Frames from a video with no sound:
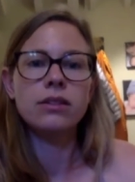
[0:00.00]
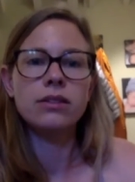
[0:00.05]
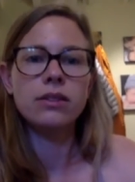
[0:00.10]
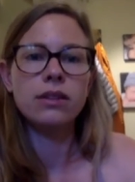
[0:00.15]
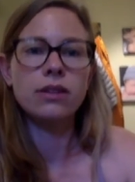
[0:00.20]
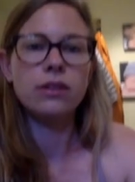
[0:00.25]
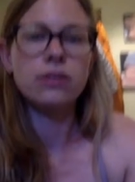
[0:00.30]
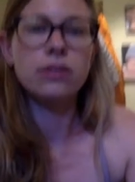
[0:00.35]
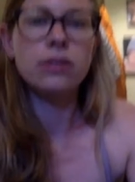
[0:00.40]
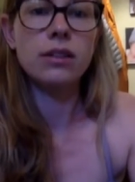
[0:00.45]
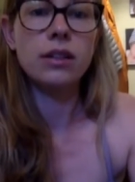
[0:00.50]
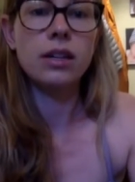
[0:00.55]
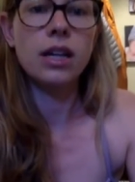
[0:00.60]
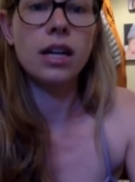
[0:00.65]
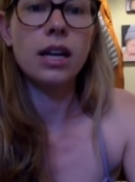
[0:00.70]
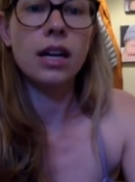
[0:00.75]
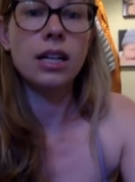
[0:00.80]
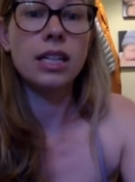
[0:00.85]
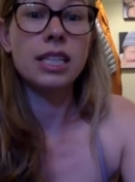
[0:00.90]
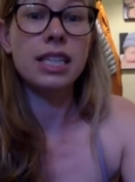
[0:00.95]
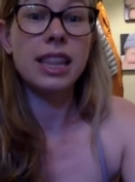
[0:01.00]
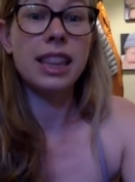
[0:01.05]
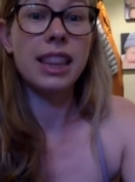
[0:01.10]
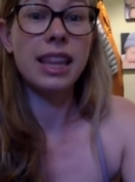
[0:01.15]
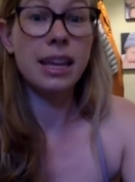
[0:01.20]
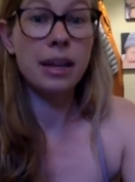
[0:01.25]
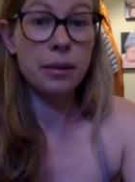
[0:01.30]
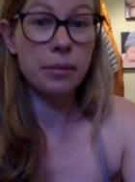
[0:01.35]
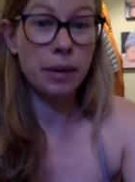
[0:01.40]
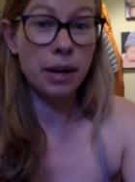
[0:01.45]
So
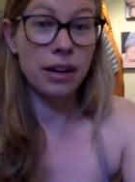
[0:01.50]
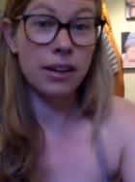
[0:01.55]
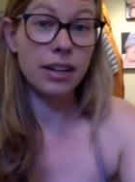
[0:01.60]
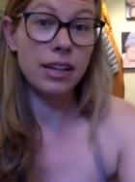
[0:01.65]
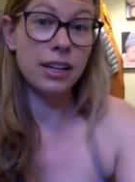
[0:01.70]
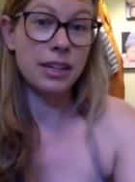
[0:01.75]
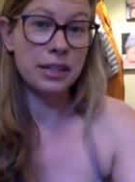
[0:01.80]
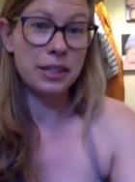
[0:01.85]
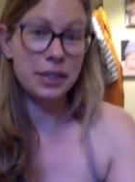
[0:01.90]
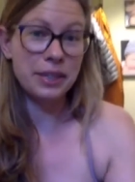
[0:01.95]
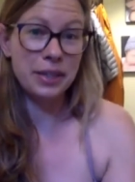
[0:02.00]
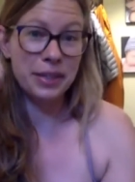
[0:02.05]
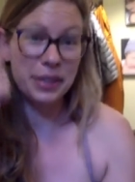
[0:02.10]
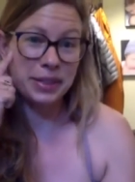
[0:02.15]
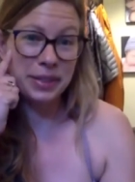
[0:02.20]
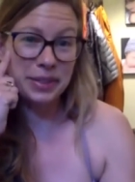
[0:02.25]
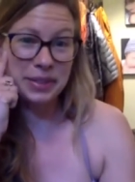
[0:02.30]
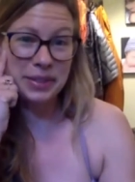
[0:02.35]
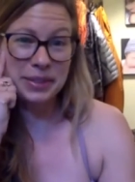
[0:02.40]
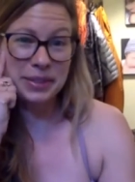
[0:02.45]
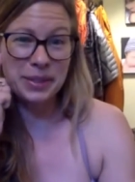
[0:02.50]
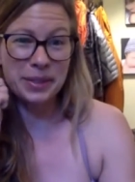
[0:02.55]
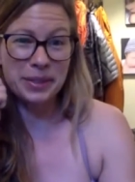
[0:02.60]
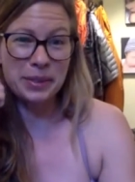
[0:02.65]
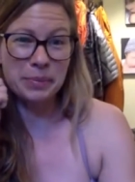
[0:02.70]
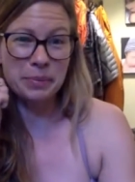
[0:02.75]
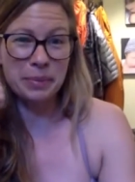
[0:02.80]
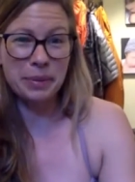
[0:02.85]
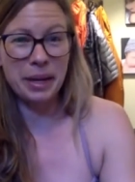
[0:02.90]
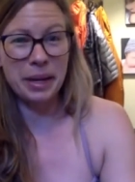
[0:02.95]
think about it. Use
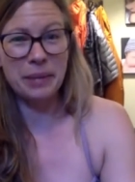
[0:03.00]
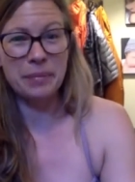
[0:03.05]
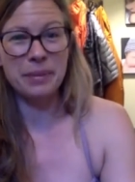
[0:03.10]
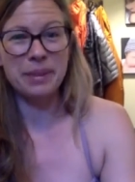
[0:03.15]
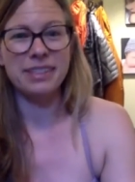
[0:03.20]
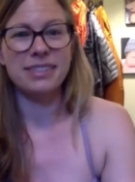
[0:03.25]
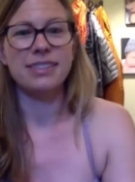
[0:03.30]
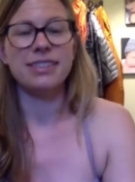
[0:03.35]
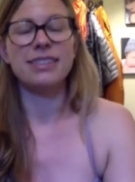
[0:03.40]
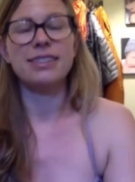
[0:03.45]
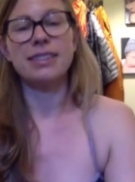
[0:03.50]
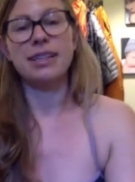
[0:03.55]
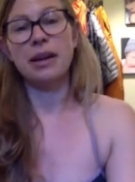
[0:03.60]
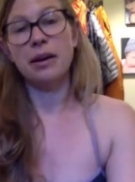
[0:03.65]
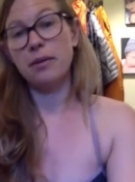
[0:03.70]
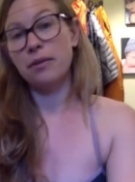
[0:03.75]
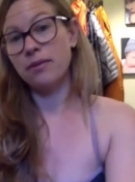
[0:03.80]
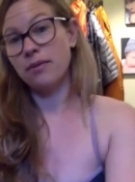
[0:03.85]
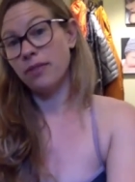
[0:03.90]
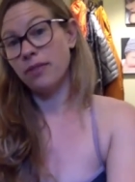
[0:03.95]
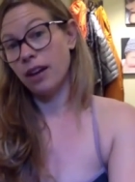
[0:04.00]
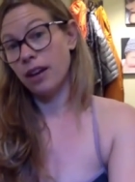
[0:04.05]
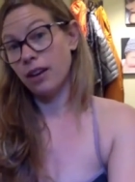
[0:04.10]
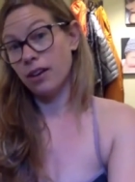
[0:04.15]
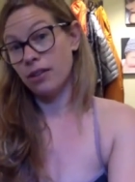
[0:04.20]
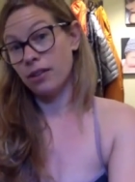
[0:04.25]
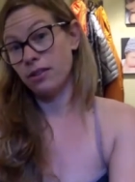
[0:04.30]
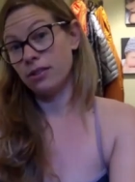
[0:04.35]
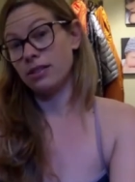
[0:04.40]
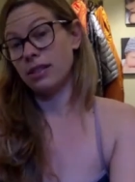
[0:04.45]
those brain muscles to help
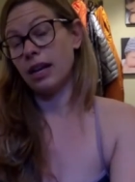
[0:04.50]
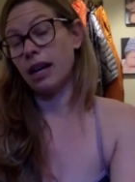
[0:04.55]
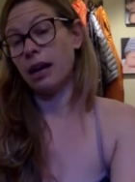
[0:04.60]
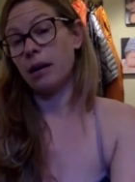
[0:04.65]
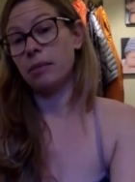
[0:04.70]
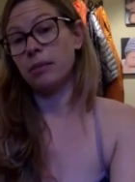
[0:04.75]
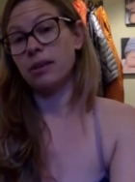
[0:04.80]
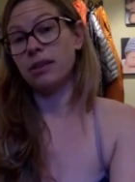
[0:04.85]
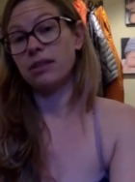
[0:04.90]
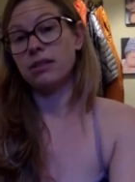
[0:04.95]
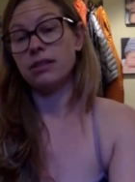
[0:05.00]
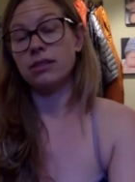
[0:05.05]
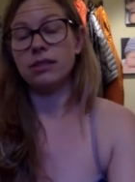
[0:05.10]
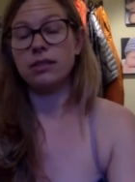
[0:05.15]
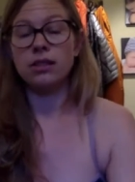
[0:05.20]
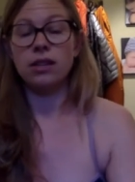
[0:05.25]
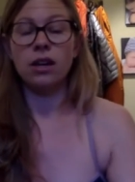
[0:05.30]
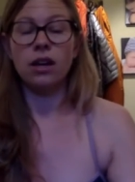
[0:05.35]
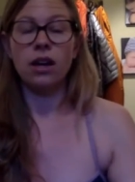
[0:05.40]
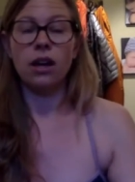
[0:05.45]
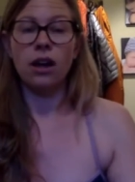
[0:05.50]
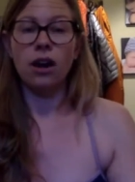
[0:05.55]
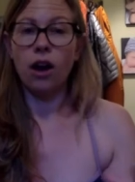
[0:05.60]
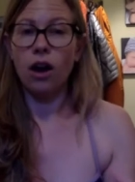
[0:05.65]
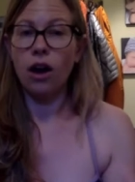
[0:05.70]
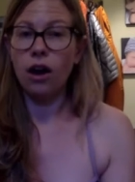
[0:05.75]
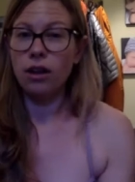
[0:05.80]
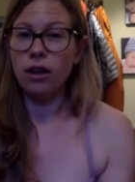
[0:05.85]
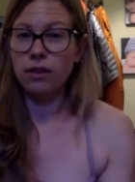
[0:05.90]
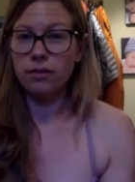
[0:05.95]
fire those ab muscles.
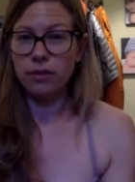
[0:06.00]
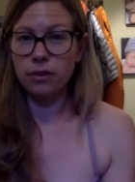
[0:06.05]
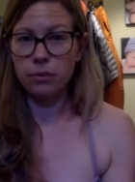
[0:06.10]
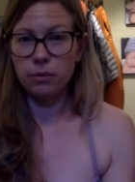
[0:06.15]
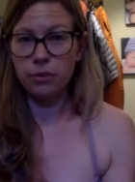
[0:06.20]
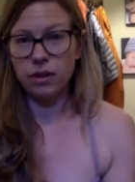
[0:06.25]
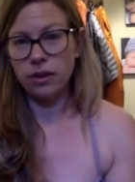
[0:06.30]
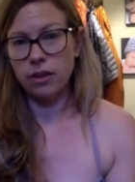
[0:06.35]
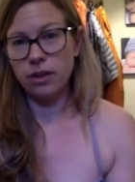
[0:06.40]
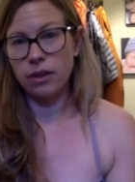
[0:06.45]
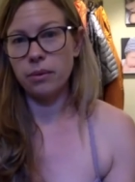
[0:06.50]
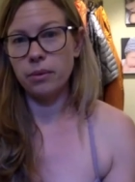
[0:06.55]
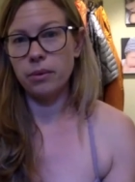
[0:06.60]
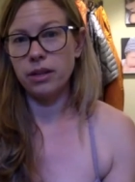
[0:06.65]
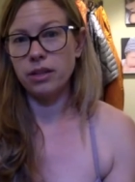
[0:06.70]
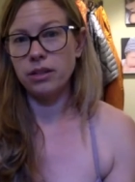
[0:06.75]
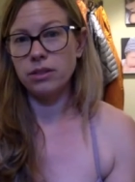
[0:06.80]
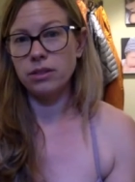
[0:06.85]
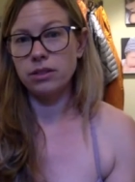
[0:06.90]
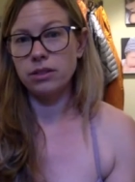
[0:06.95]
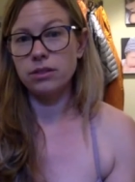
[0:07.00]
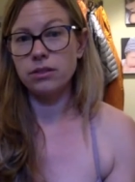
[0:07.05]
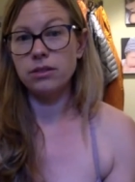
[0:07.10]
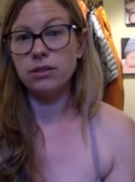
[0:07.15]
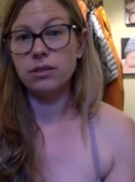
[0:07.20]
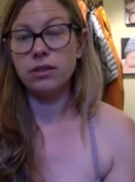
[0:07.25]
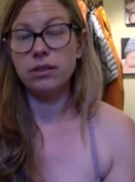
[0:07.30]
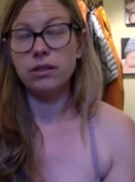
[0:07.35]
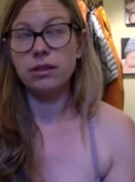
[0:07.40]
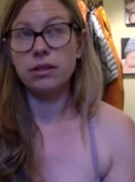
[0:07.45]
All of the work that we
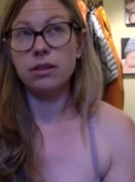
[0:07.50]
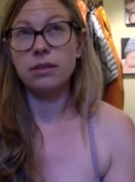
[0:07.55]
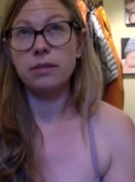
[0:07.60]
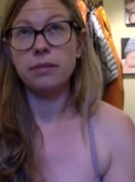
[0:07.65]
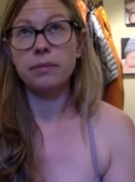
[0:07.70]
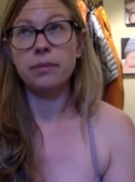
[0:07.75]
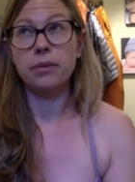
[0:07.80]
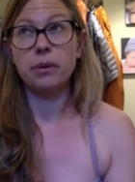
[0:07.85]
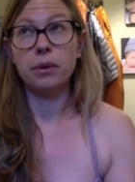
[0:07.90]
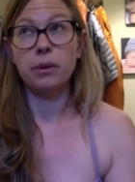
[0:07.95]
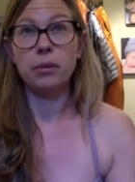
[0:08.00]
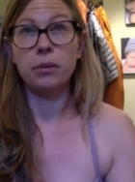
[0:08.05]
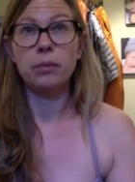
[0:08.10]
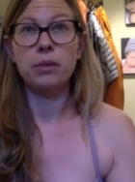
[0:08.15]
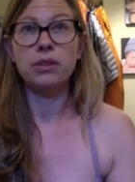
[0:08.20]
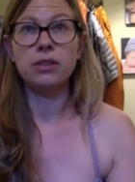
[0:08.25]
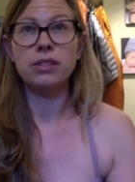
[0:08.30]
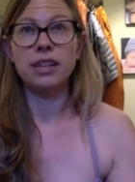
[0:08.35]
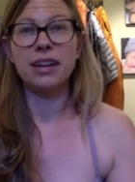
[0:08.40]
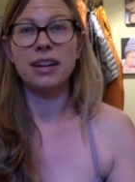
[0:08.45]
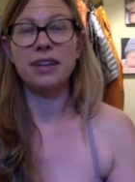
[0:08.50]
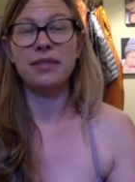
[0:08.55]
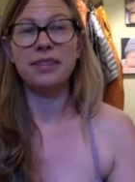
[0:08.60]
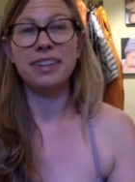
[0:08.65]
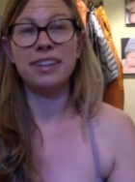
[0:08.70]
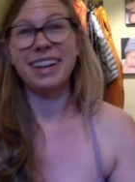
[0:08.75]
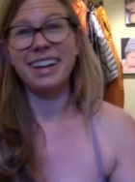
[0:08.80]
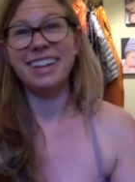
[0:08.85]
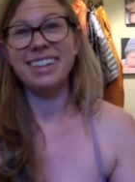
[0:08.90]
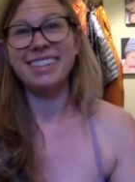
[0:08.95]
do, almost
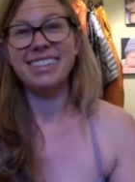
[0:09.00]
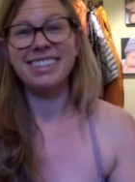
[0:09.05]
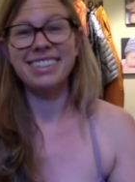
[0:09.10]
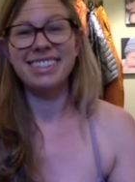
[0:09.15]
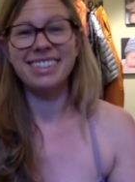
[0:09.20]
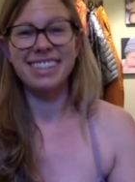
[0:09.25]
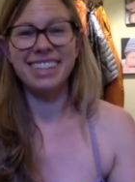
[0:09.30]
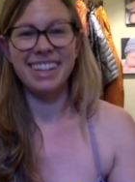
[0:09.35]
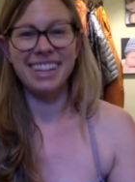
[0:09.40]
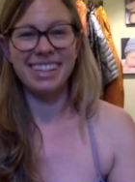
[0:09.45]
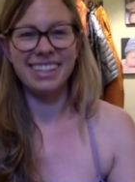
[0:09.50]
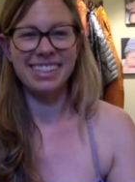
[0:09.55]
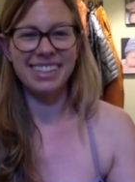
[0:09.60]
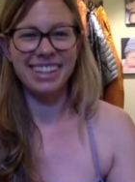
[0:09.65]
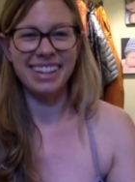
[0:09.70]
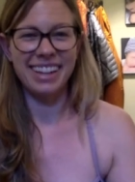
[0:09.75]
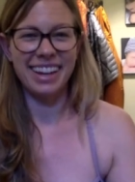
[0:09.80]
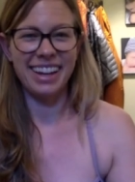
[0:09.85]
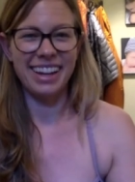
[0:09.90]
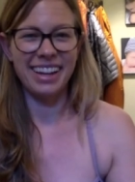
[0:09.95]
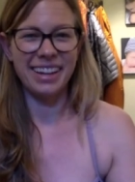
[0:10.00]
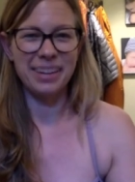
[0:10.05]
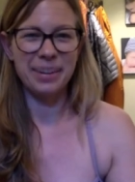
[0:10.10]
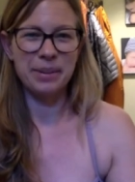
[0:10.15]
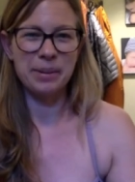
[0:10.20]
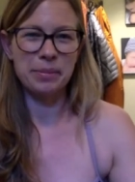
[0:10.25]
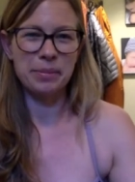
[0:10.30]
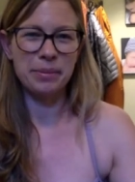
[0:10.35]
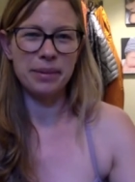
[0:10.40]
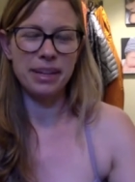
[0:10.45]
every exercise that I
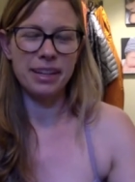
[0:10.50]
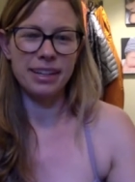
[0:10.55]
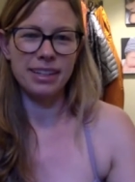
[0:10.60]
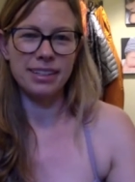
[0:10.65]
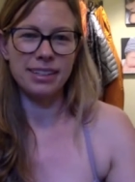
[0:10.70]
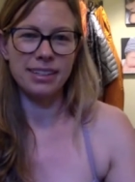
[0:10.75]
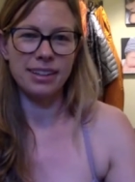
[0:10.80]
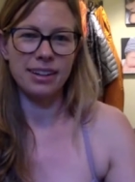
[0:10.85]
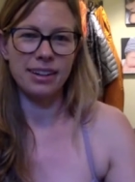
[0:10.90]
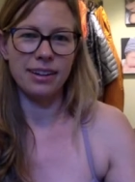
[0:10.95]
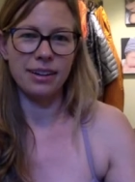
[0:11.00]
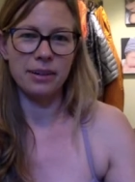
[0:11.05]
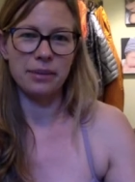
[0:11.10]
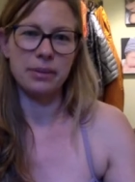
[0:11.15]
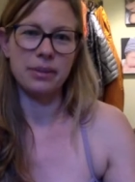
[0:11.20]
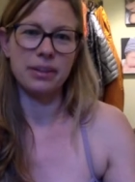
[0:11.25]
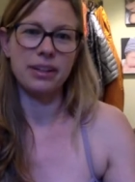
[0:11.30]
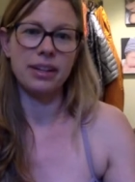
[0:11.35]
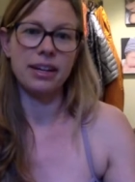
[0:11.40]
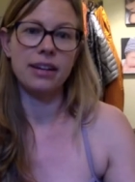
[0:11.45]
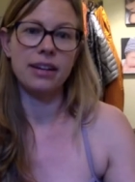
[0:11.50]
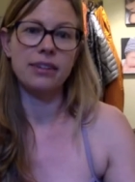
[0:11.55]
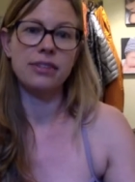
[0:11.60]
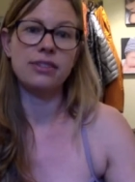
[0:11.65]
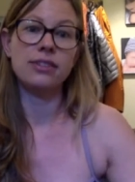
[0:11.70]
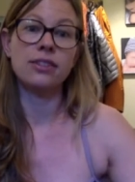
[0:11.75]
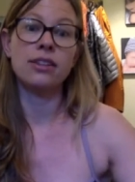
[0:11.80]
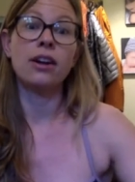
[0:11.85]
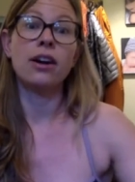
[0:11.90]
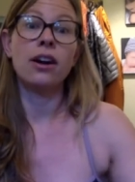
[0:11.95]
incorporate into our
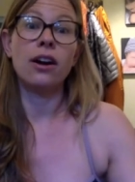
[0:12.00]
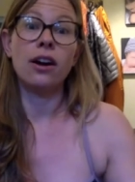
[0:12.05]
workouts